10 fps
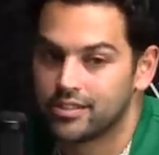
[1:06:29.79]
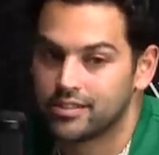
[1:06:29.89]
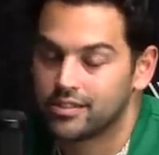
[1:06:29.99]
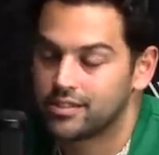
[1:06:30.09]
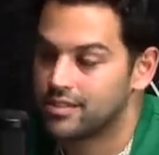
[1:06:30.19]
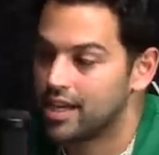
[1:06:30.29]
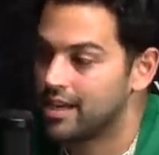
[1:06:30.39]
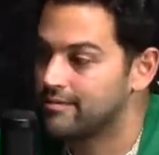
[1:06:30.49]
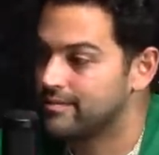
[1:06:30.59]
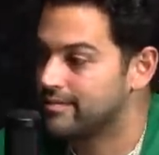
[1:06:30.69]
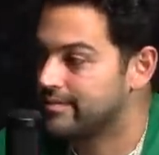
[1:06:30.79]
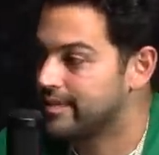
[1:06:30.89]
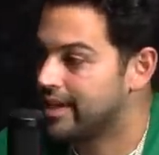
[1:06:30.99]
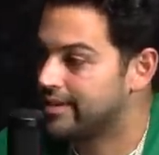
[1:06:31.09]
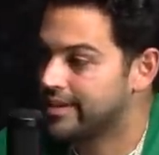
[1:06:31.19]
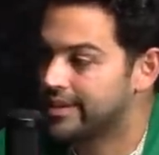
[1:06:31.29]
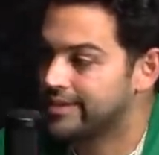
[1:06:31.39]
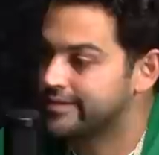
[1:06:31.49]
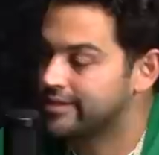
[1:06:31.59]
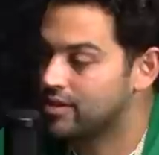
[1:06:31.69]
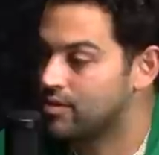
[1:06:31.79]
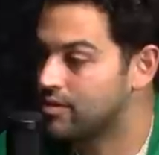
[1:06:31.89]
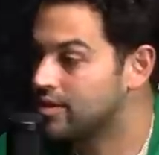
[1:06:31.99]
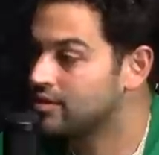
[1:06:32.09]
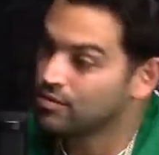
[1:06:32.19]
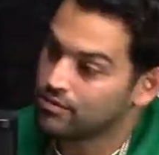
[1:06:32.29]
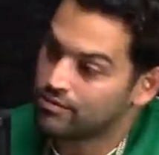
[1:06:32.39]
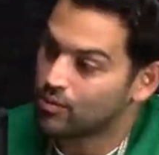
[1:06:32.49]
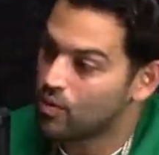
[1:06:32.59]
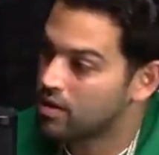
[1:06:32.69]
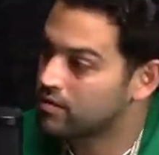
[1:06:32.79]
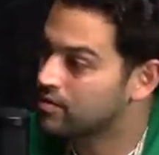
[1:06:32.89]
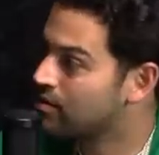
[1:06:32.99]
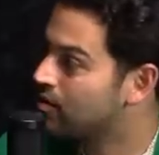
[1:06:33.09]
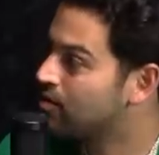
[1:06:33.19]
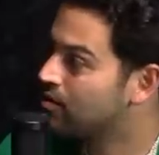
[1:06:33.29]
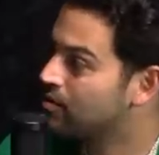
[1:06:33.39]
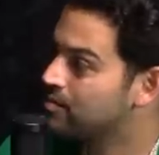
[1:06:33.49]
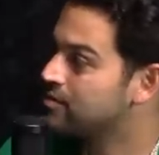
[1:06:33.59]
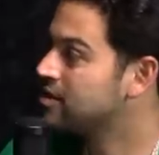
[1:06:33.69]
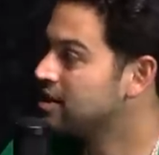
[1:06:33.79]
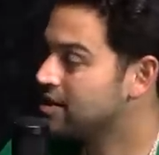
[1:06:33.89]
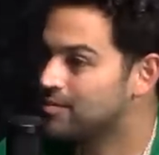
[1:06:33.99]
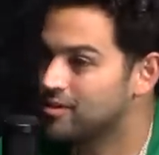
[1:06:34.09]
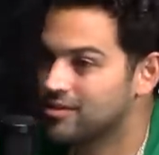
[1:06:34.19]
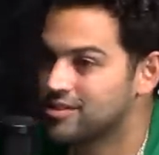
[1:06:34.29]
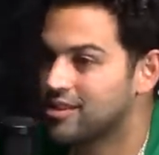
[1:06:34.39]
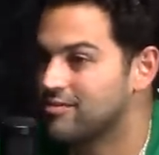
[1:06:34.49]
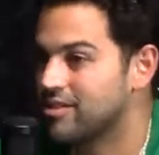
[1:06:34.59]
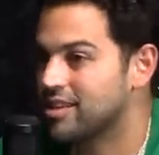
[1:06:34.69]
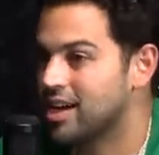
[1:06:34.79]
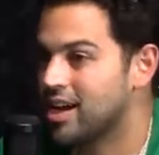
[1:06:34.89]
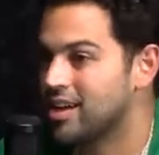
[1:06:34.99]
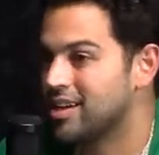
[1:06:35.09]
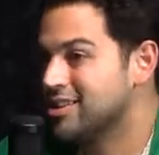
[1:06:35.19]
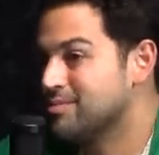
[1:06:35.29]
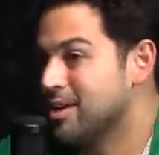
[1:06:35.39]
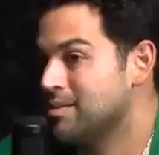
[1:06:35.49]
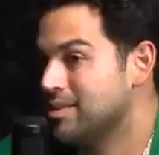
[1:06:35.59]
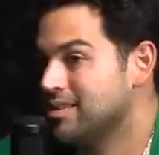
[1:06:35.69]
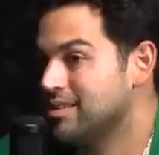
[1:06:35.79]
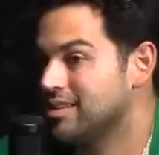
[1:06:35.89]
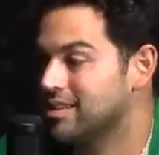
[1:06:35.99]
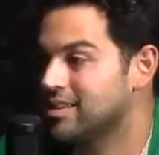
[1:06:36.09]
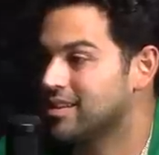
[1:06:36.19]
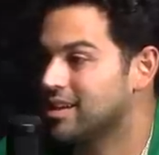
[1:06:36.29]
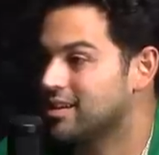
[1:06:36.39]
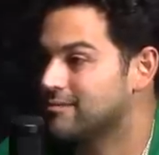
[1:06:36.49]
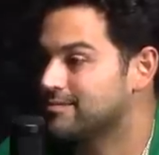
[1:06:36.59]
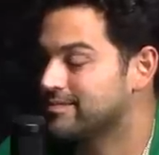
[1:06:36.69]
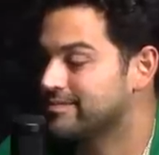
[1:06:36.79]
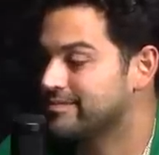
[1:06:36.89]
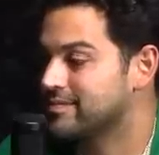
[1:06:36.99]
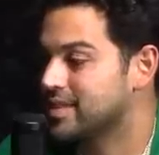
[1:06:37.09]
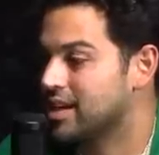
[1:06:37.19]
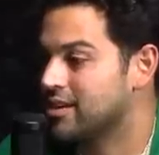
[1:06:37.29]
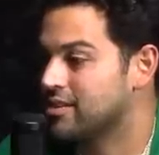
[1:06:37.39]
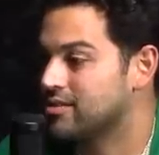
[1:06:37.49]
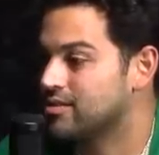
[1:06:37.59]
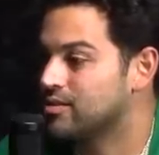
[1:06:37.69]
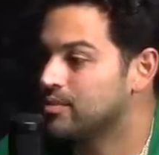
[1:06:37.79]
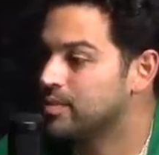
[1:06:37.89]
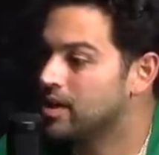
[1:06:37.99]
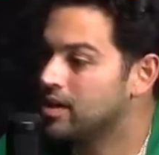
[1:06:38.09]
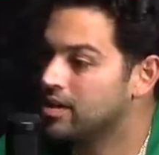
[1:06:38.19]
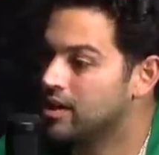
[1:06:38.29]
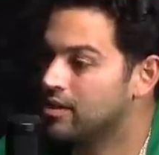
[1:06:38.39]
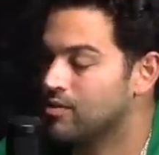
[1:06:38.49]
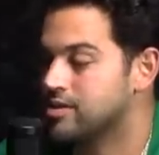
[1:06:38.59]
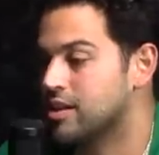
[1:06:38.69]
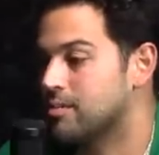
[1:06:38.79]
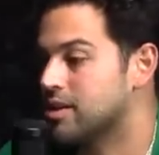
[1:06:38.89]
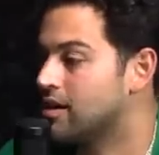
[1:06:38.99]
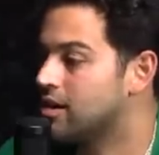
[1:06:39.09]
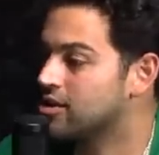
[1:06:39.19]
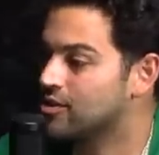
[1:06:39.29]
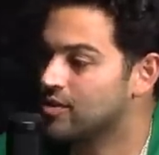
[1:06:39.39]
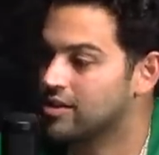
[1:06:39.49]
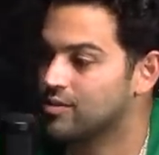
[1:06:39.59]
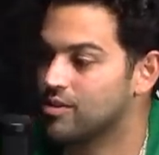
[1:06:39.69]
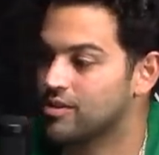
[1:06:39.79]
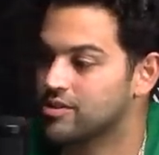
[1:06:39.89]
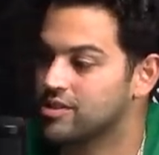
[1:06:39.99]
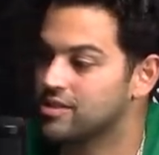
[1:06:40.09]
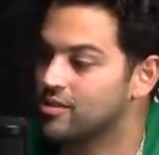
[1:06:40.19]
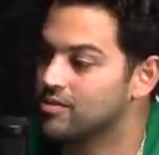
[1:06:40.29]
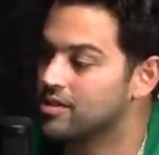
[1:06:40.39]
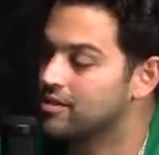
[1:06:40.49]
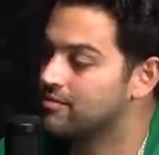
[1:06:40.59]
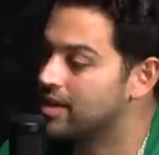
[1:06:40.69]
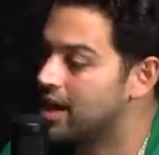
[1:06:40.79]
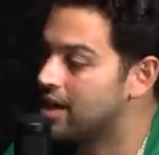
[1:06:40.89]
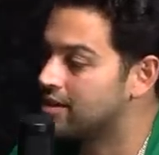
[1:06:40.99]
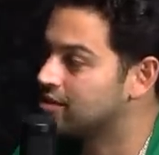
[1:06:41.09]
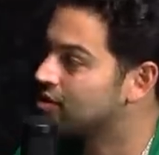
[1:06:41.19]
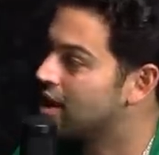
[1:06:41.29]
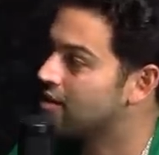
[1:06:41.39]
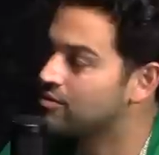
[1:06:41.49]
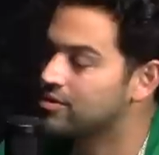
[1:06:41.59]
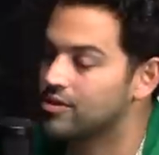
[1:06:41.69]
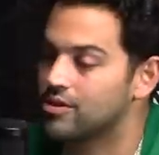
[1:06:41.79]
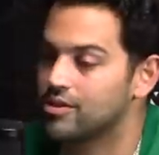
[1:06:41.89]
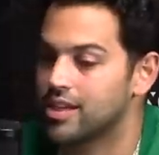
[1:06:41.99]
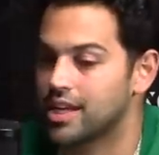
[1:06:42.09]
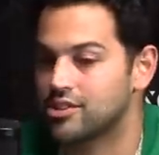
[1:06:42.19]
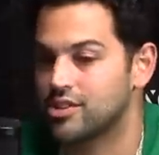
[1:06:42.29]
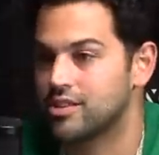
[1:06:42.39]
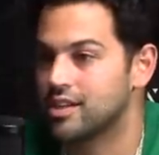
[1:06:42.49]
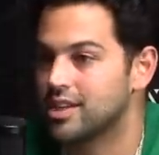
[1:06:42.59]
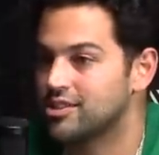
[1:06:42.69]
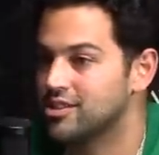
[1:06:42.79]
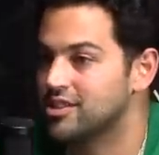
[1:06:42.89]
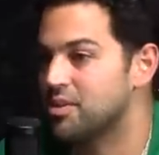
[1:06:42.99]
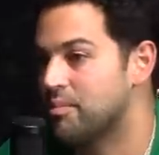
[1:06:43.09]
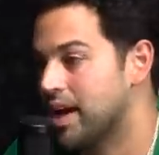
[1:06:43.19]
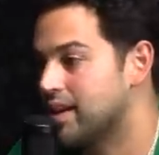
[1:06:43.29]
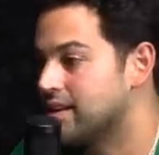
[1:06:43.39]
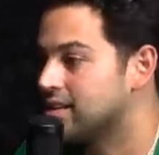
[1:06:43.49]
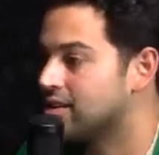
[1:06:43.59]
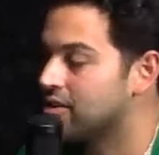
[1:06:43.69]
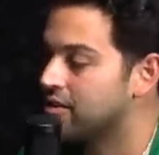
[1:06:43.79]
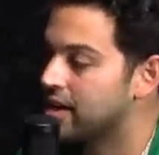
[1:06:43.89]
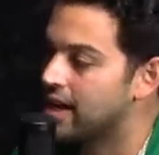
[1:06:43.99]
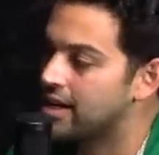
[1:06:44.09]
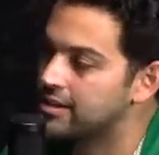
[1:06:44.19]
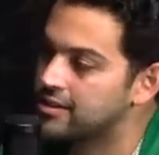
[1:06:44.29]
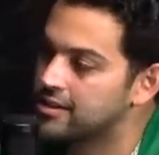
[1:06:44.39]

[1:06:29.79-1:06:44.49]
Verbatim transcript: just like go to the Louvre and walk through the whole museum or stuff like that. I guess maybe like I don't know who would be on it. I want to take my daughter around the world. She's old enough now. I can travel with her and like she she's independent and all that.